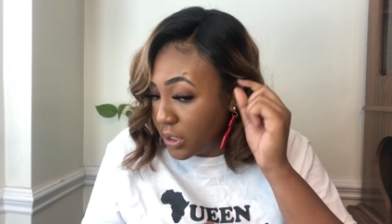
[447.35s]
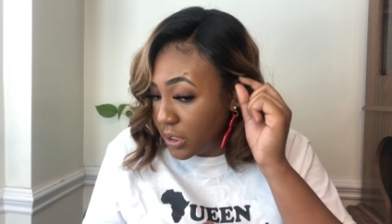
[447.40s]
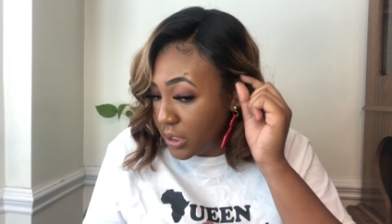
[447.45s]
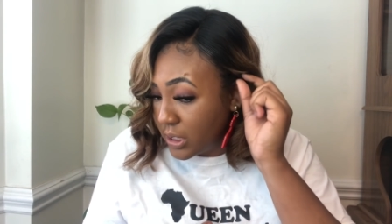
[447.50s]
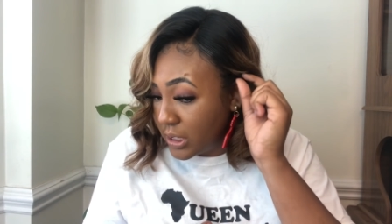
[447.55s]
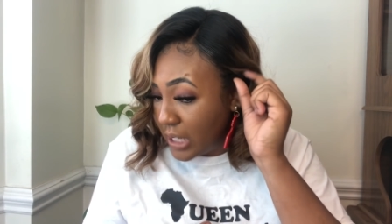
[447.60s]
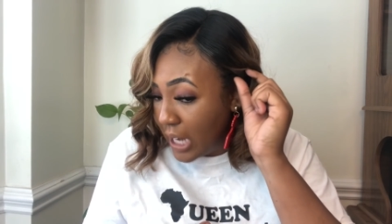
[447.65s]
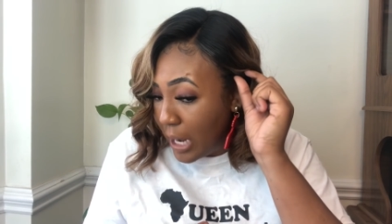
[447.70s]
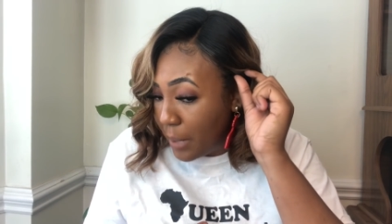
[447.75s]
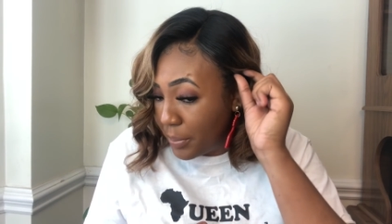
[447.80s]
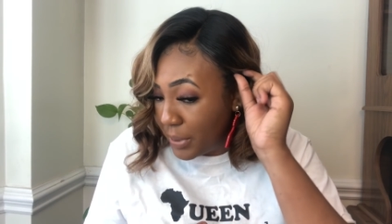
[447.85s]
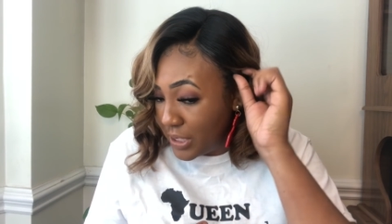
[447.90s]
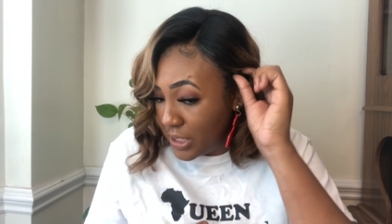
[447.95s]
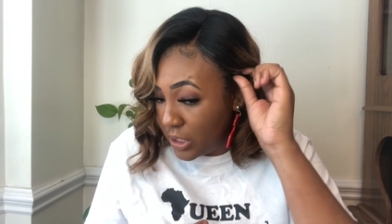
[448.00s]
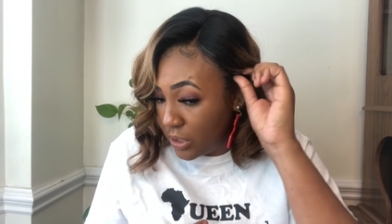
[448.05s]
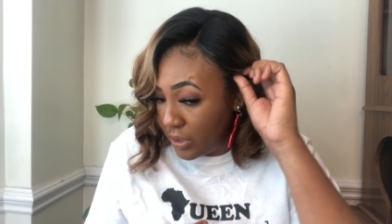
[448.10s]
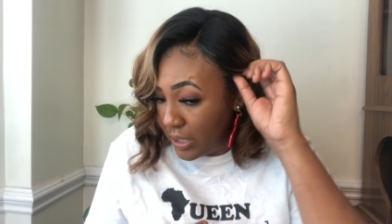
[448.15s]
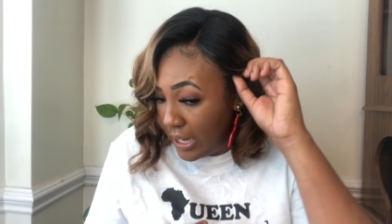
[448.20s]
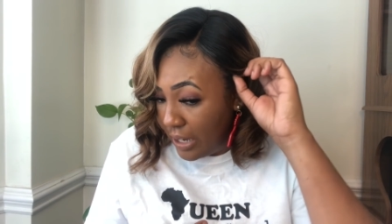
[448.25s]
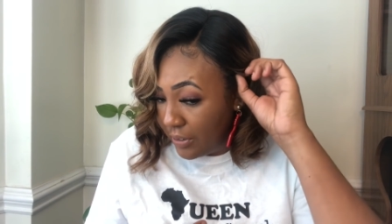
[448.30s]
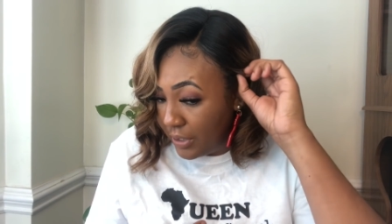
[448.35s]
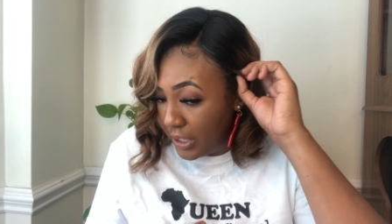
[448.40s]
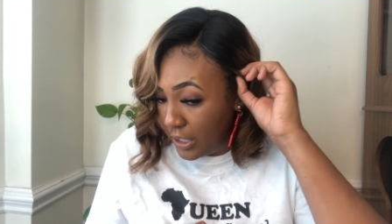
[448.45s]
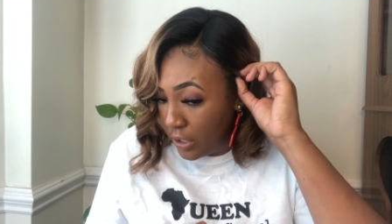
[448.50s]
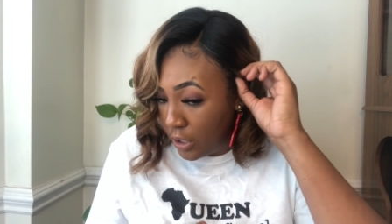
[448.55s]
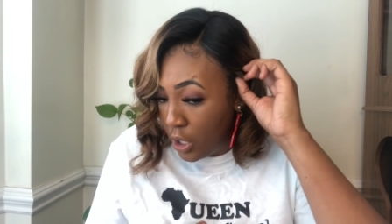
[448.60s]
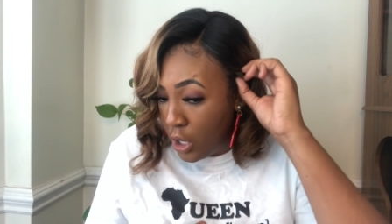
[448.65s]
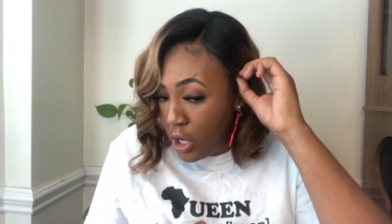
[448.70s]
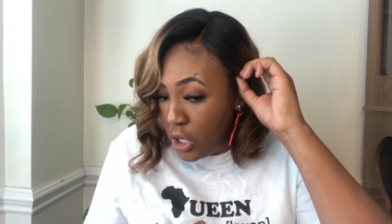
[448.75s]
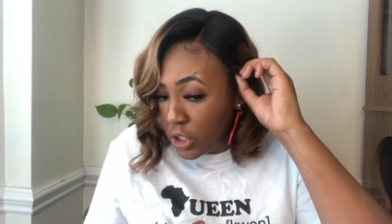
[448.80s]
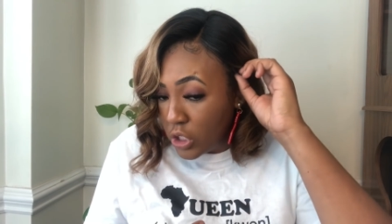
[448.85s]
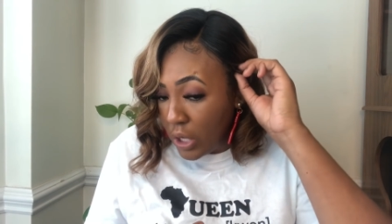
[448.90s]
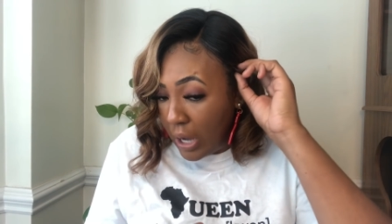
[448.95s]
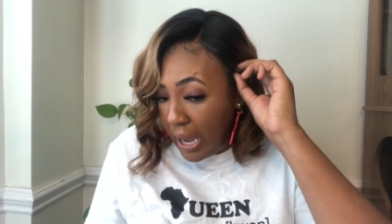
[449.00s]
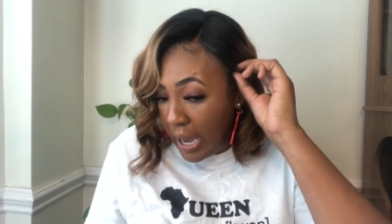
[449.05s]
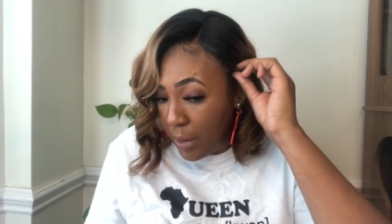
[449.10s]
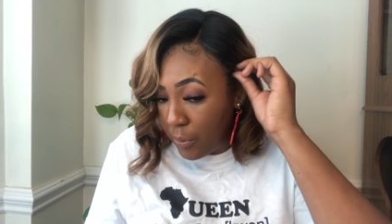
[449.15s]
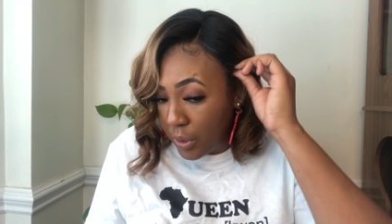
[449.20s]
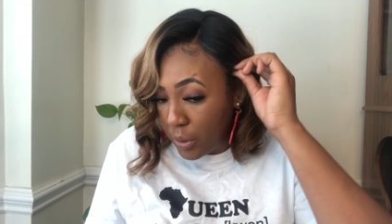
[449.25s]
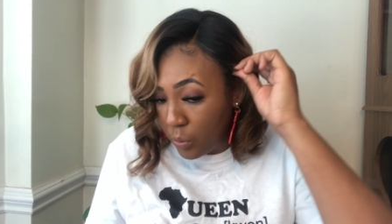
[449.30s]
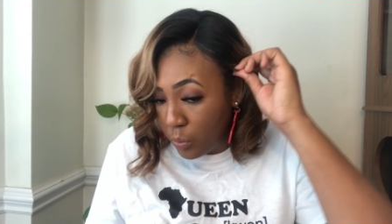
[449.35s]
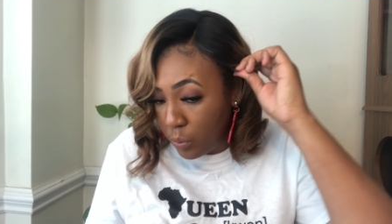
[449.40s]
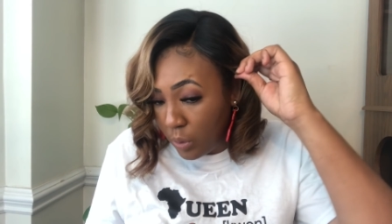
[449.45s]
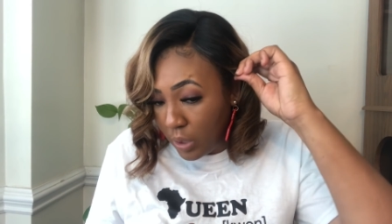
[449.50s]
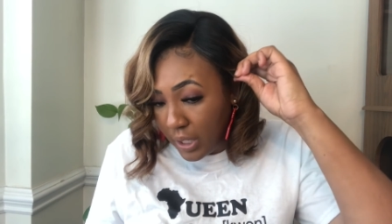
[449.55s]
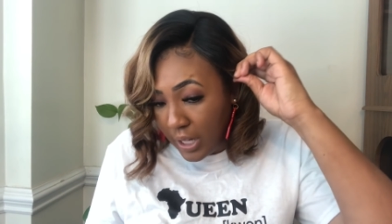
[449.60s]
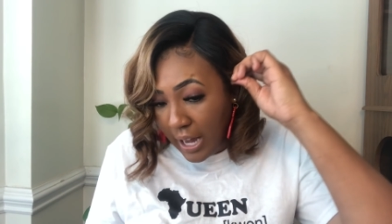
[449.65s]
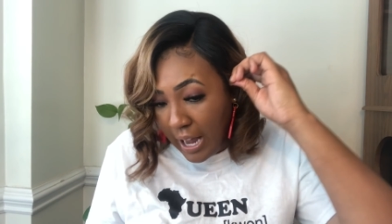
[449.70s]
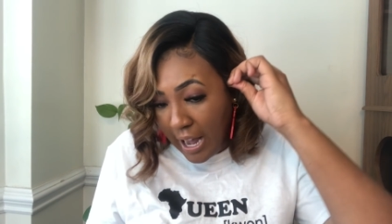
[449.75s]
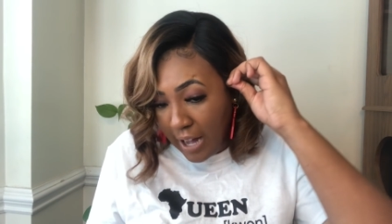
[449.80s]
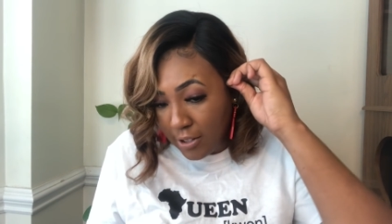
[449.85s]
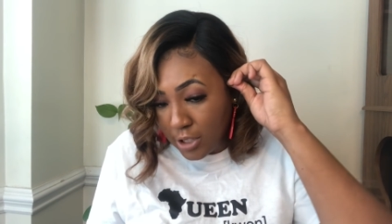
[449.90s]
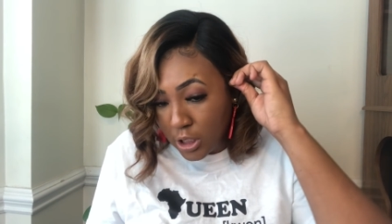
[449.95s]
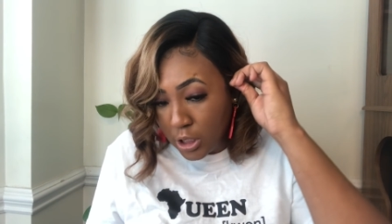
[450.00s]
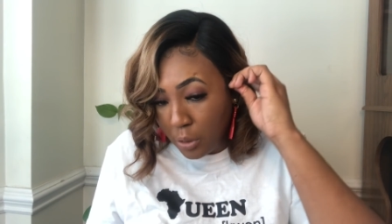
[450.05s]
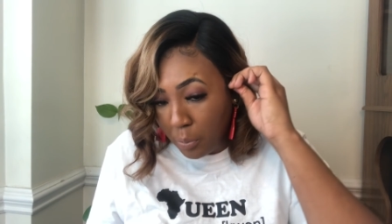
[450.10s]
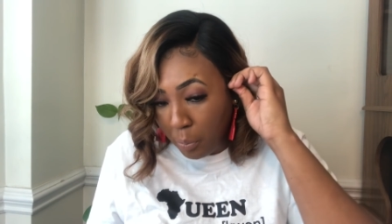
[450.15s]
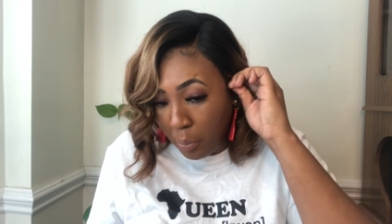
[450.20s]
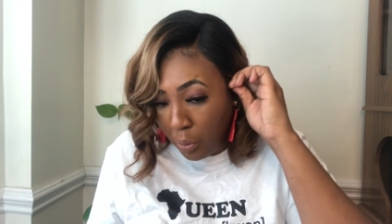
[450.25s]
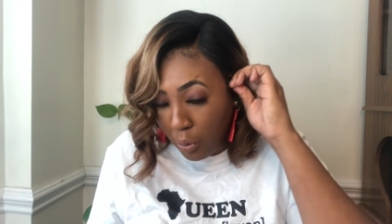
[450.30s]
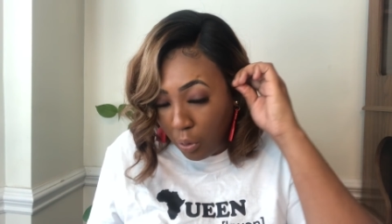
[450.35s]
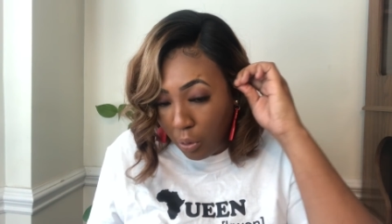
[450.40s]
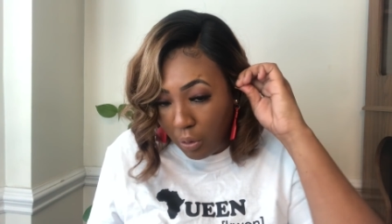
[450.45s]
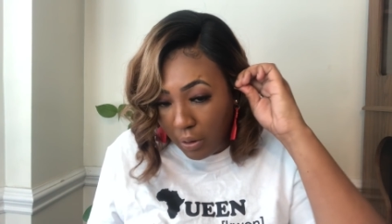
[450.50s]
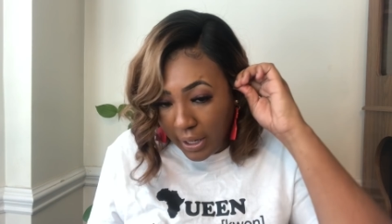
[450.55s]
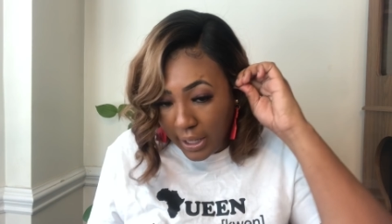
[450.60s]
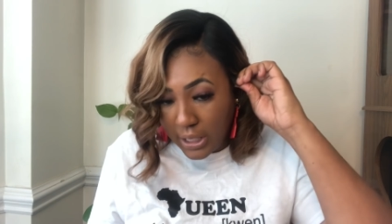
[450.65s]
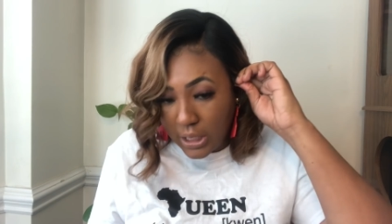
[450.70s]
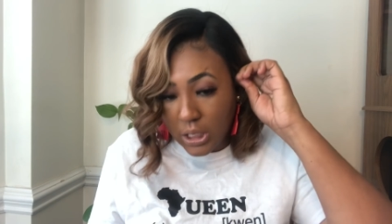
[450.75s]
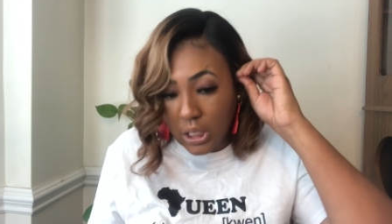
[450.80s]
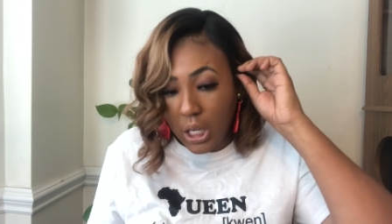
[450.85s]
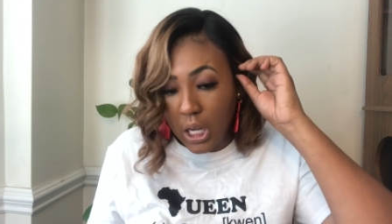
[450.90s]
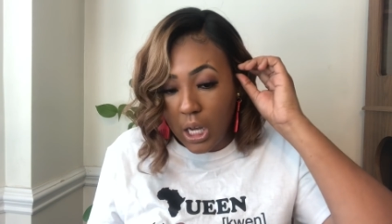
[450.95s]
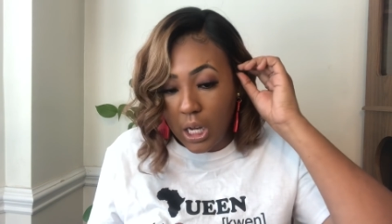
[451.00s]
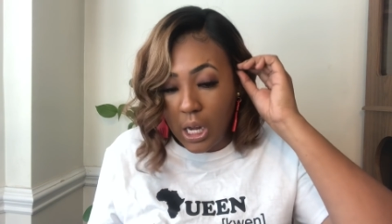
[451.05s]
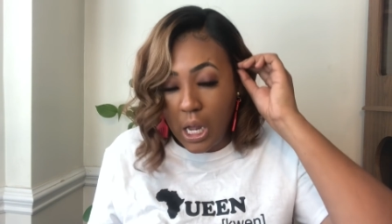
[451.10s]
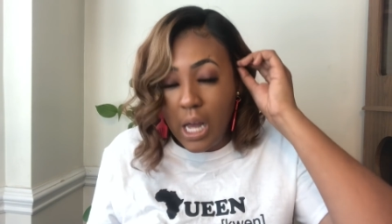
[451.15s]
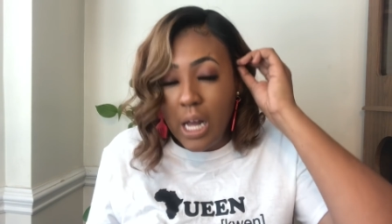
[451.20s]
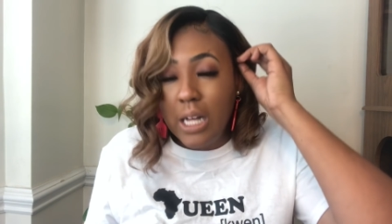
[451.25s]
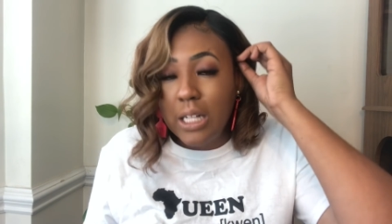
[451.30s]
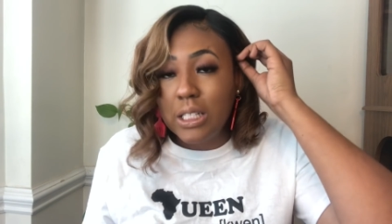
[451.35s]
stop until down here. So I would really have to pull and tug